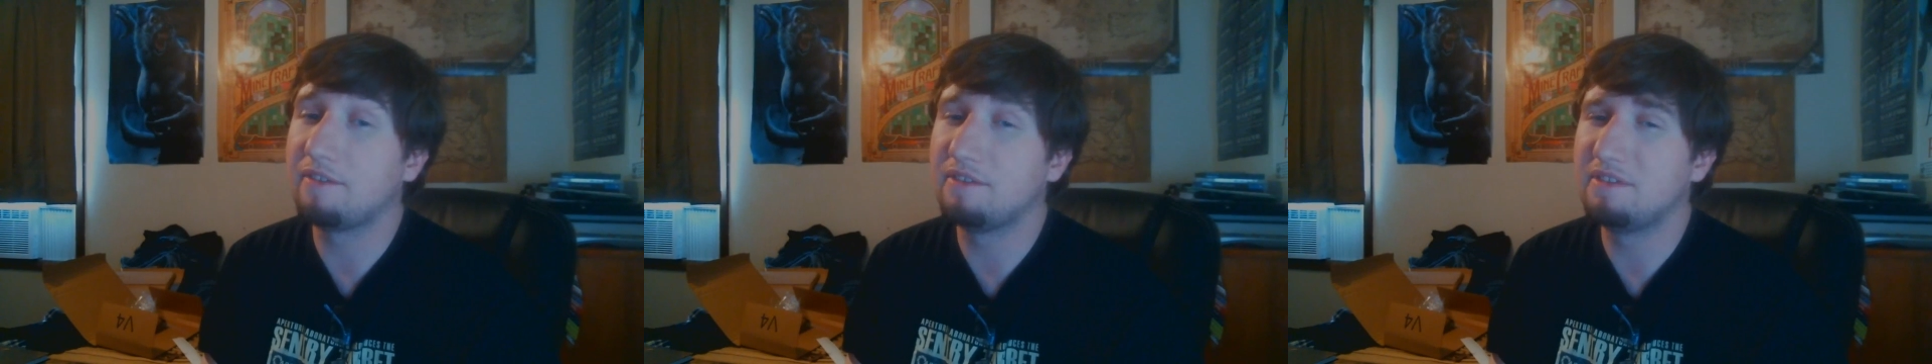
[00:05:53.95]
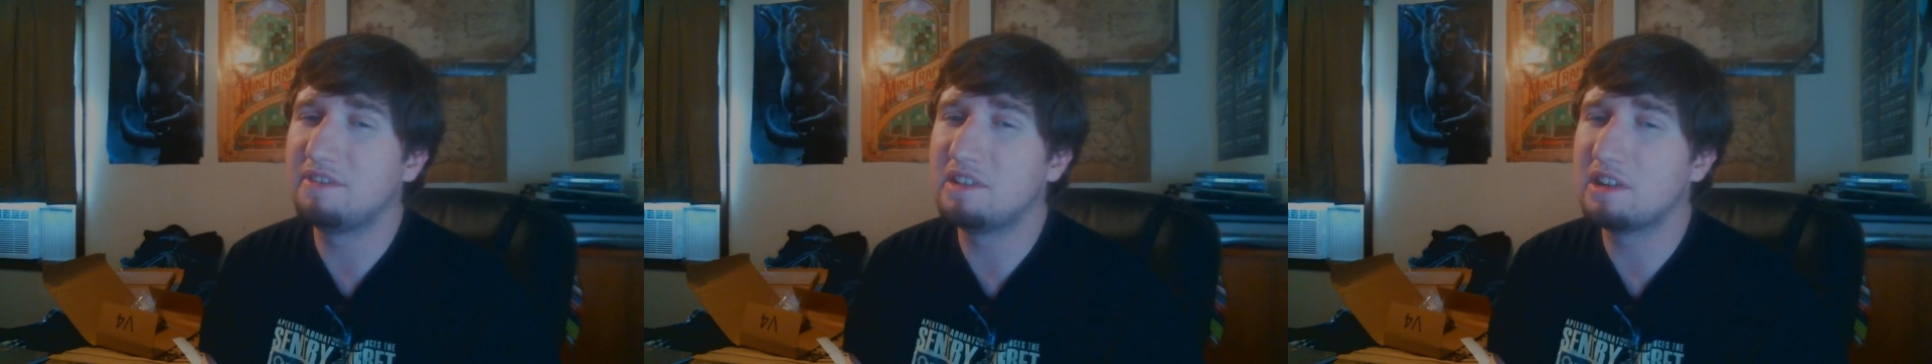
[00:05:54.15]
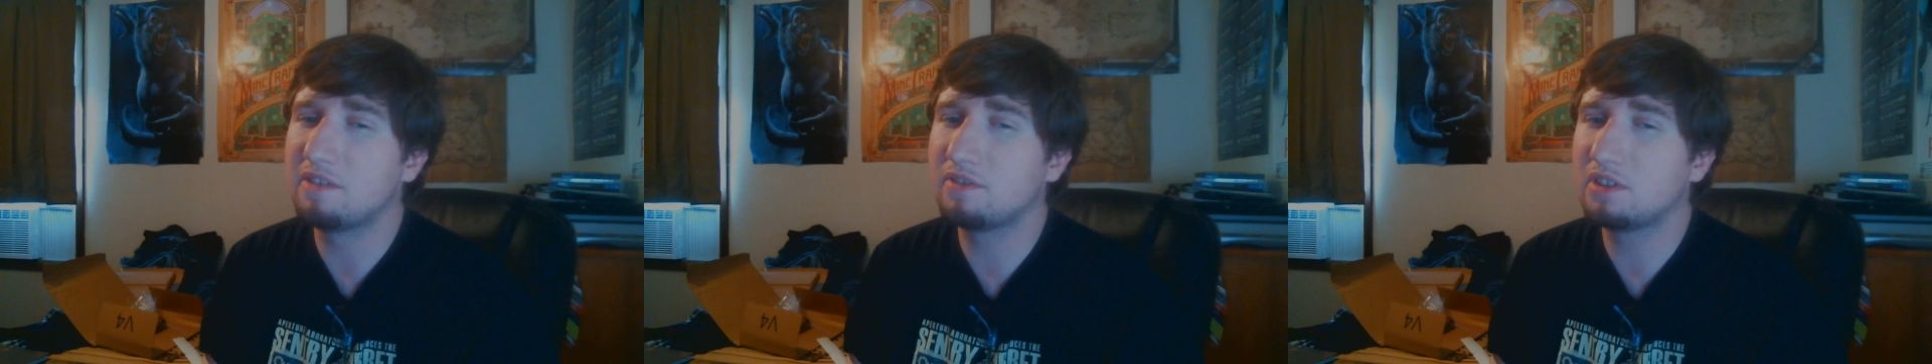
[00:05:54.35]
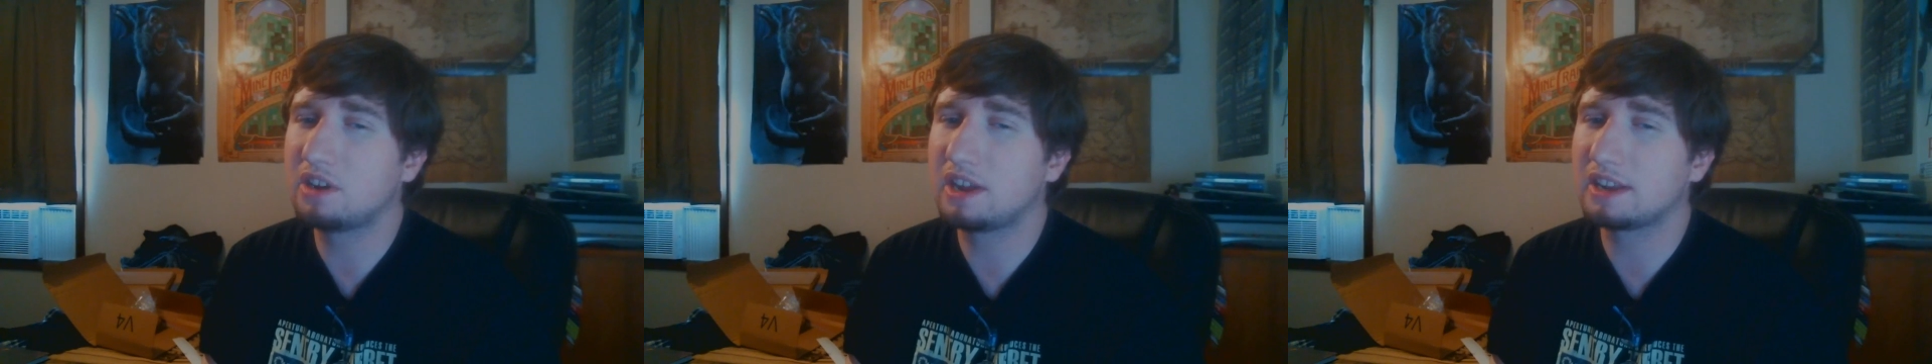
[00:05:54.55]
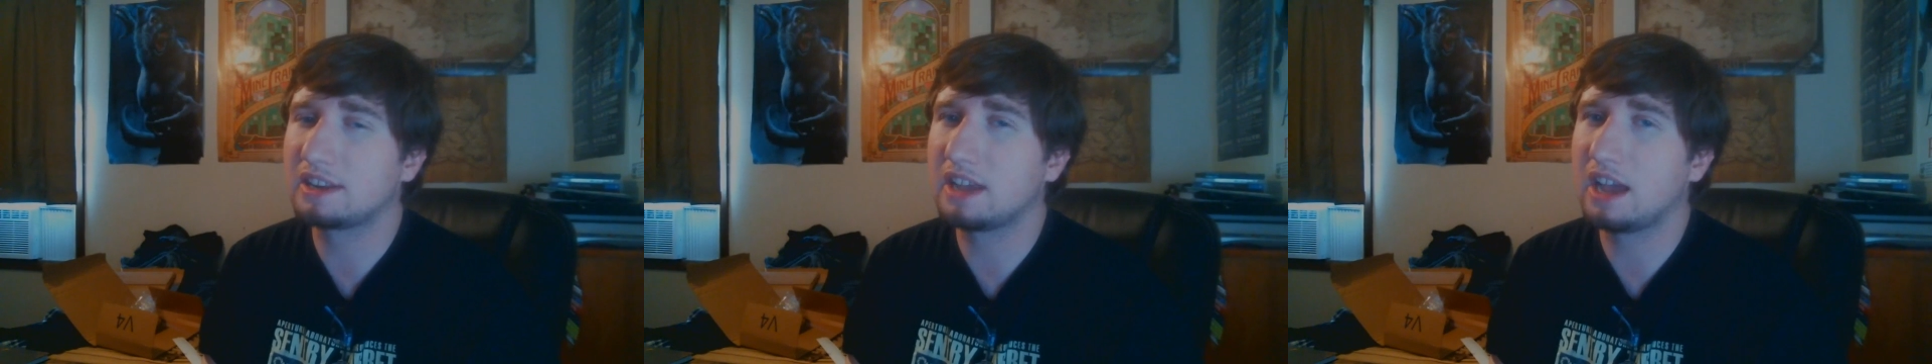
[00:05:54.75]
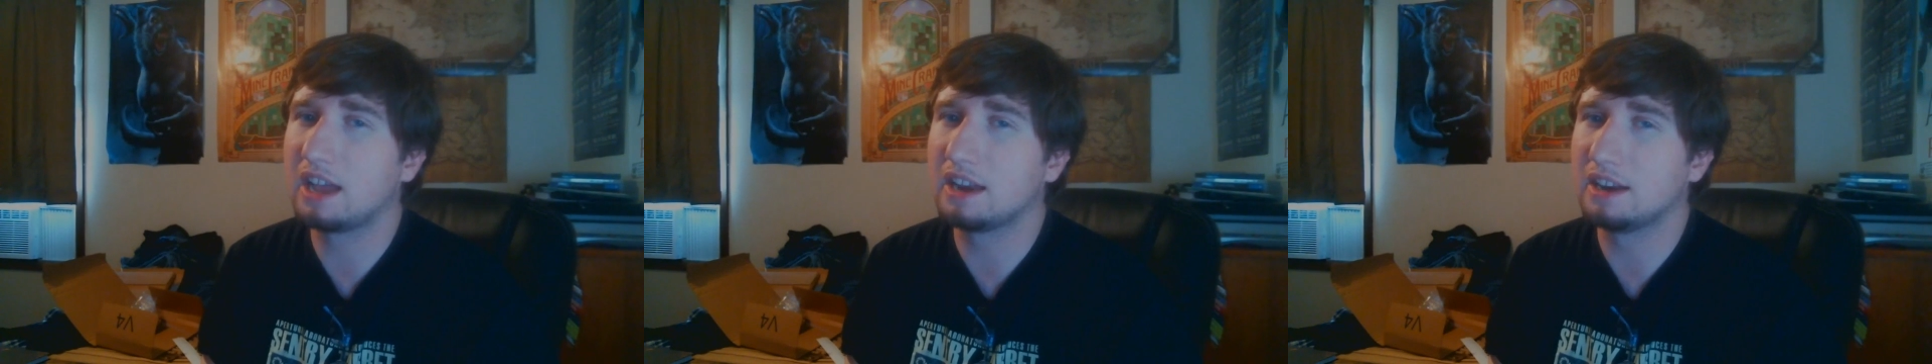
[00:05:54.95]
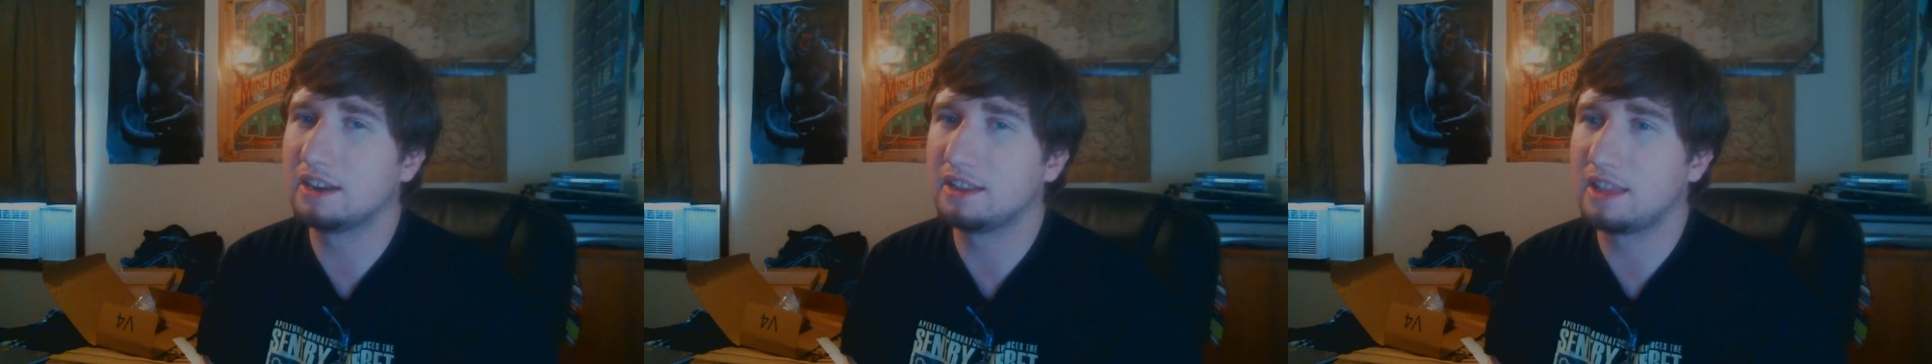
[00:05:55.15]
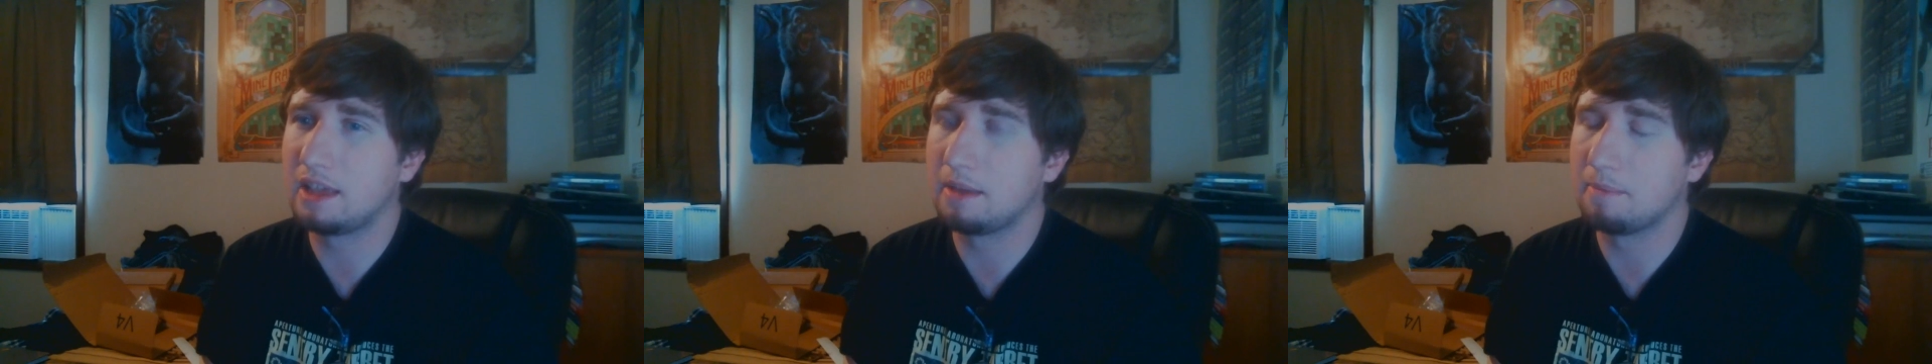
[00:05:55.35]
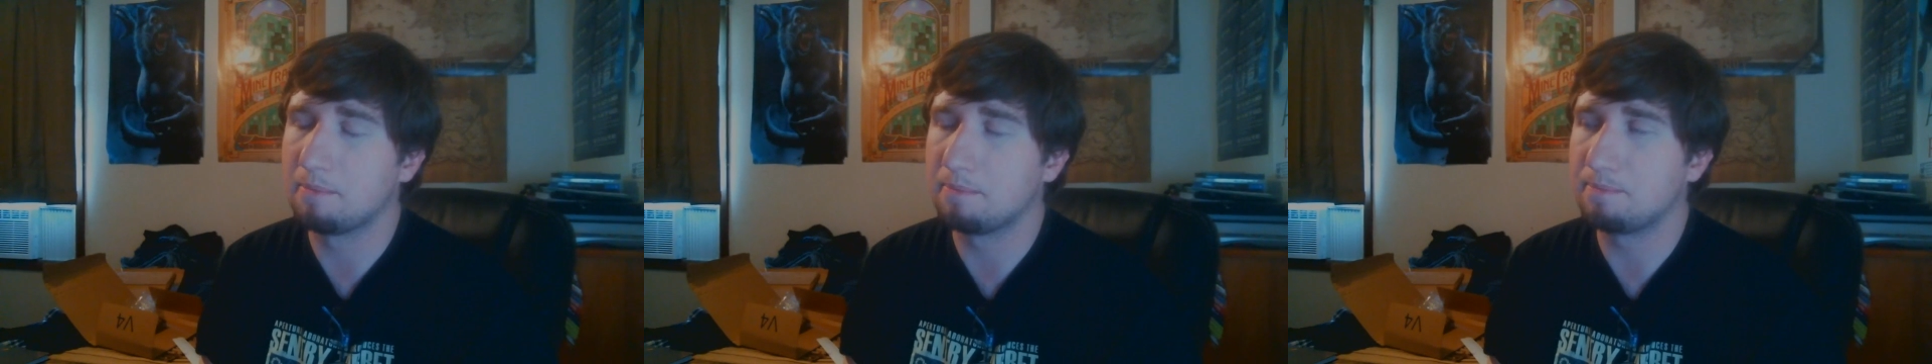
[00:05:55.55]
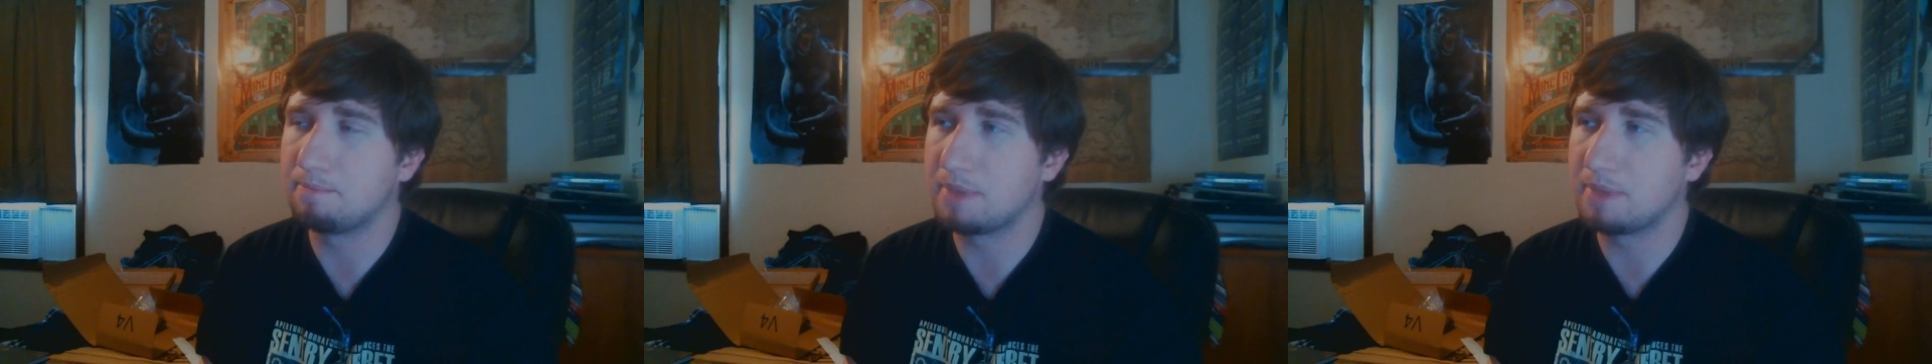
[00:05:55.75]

never had gotten them